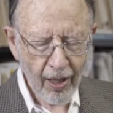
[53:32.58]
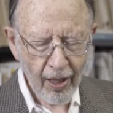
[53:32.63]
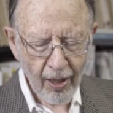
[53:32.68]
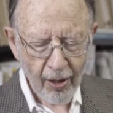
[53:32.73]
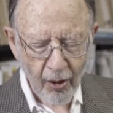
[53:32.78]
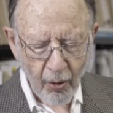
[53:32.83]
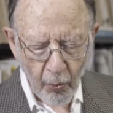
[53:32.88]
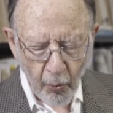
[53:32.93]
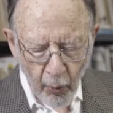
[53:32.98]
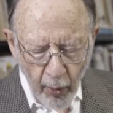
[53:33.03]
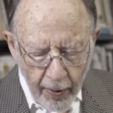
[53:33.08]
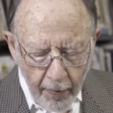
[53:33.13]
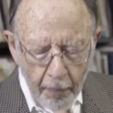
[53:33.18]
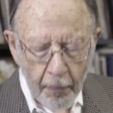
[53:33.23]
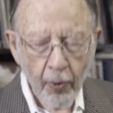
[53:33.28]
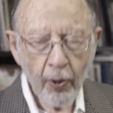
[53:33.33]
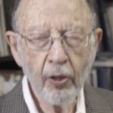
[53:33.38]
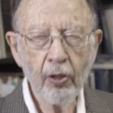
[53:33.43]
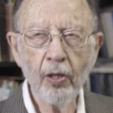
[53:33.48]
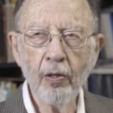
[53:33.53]
to
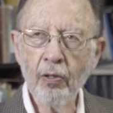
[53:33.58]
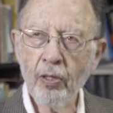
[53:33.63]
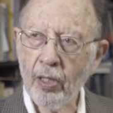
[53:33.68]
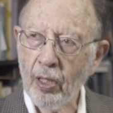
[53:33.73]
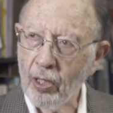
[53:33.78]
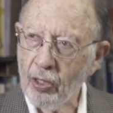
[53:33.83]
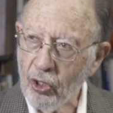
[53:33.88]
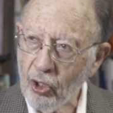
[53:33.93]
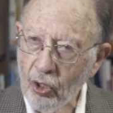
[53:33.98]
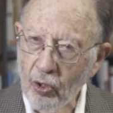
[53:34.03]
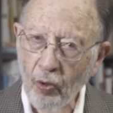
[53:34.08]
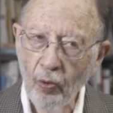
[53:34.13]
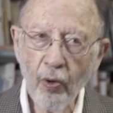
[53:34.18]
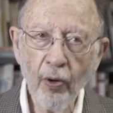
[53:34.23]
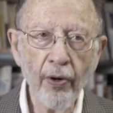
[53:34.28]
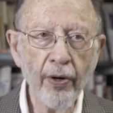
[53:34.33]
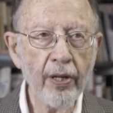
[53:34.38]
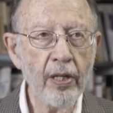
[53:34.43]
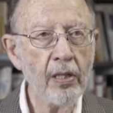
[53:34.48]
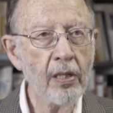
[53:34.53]
reproduce the
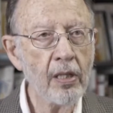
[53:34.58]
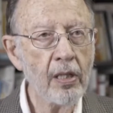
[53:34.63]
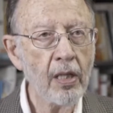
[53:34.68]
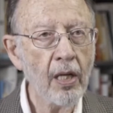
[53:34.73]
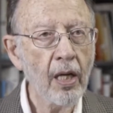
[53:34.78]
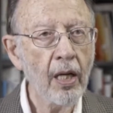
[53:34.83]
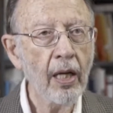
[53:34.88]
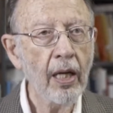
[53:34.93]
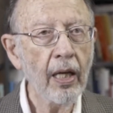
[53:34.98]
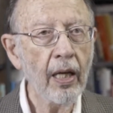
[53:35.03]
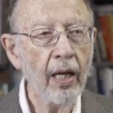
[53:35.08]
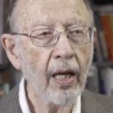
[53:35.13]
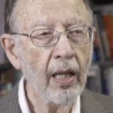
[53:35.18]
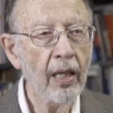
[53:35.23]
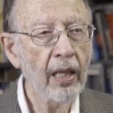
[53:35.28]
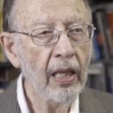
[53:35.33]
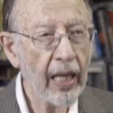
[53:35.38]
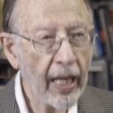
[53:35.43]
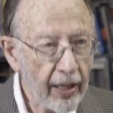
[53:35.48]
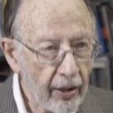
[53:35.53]
stories in
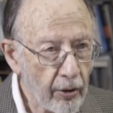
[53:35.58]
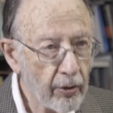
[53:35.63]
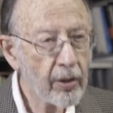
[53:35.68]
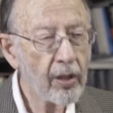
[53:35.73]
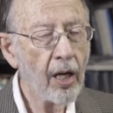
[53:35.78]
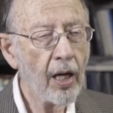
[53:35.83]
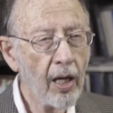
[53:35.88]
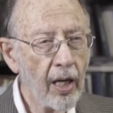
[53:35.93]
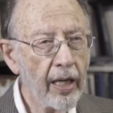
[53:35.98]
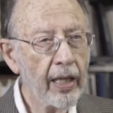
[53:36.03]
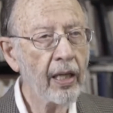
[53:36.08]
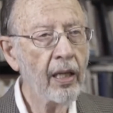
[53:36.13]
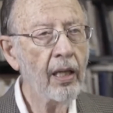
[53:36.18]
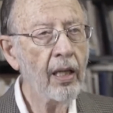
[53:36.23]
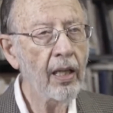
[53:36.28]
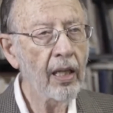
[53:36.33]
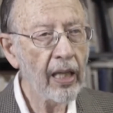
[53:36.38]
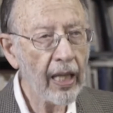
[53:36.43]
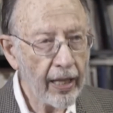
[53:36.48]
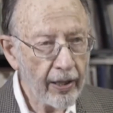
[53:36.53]
later
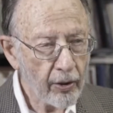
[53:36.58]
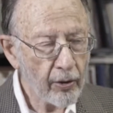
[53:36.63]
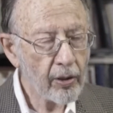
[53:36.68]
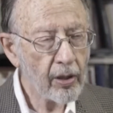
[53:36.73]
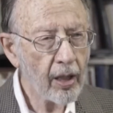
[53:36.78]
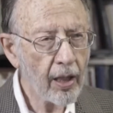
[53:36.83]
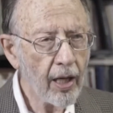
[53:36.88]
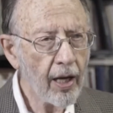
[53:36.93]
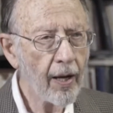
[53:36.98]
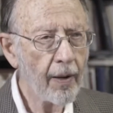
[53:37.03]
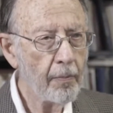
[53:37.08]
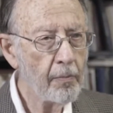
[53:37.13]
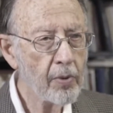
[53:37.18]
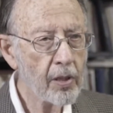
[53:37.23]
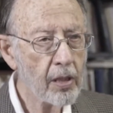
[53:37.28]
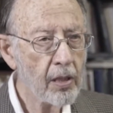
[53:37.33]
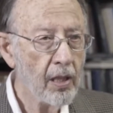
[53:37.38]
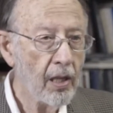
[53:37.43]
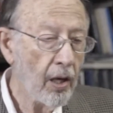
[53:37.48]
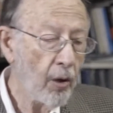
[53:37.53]

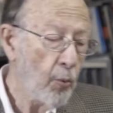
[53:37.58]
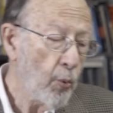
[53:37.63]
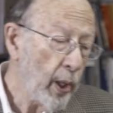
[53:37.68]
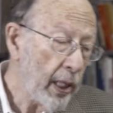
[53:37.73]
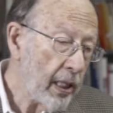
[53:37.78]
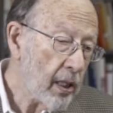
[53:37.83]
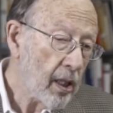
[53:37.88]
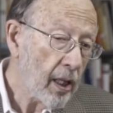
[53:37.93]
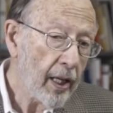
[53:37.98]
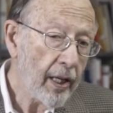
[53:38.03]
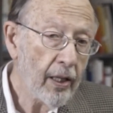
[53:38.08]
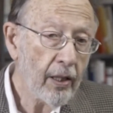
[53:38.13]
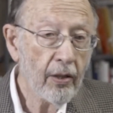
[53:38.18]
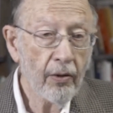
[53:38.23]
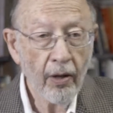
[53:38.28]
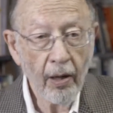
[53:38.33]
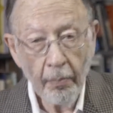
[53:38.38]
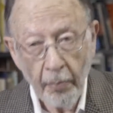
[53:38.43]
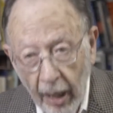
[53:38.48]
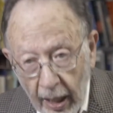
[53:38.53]
times, a week
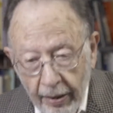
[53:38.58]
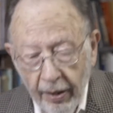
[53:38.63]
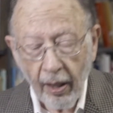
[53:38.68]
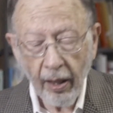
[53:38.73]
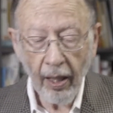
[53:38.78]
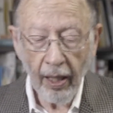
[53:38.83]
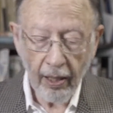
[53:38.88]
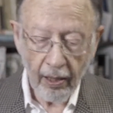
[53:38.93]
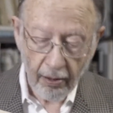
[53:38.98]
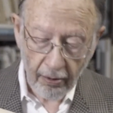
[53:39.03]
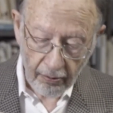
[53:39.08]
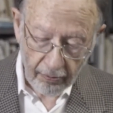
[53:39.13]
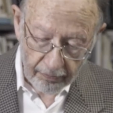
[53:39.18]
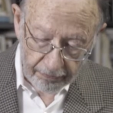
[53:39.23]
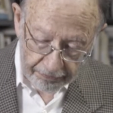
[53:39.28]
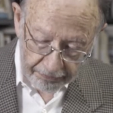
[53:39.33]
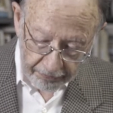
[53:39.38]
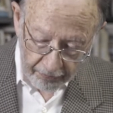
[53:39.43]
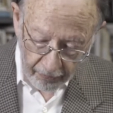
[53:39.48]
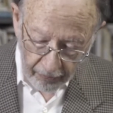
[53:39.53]
later, a month later.
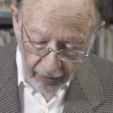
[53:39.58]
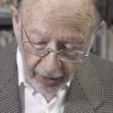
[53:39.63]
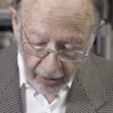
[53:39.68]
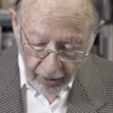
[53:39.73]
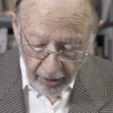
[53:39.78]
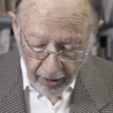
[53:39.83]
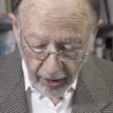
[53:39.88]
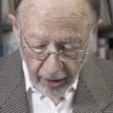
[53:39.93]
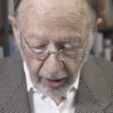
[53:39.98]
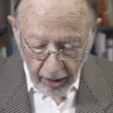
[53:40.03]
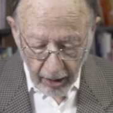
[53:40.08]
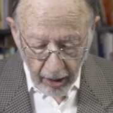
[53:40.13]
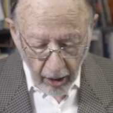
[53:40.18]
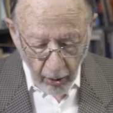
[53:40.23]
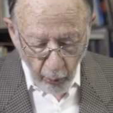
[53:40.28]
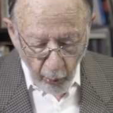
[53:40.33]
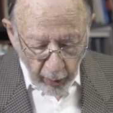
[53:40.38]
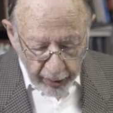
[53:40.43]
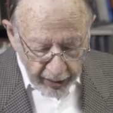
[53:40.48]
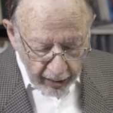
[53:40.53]

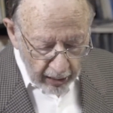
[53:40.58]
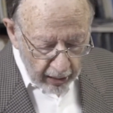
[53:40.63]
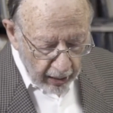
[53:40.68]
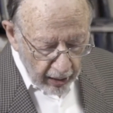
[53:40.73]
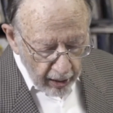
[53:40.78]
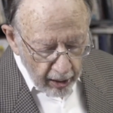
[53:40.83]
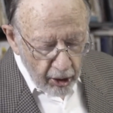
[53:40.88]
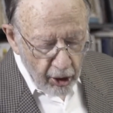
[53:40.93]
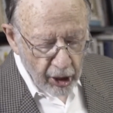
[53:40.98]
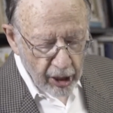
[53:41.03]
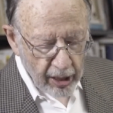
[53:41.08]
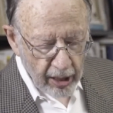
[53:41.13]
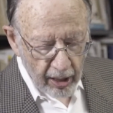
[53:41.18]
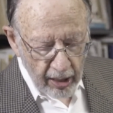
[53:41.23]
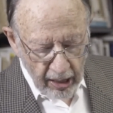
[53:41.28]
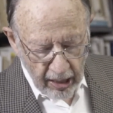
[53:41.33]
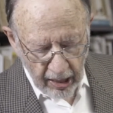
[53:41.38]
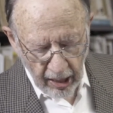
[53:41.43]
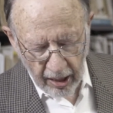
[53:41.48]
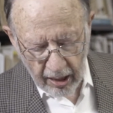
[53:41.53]
Within each
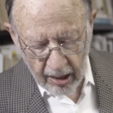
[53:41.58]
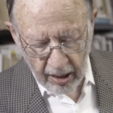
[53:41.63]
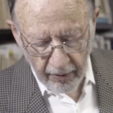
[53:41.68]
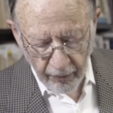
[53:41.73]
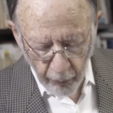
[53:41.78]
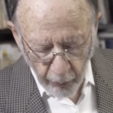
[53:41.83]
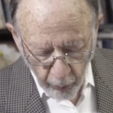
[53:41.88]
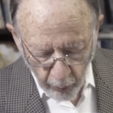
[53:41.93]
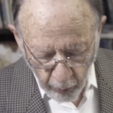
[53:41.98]
successive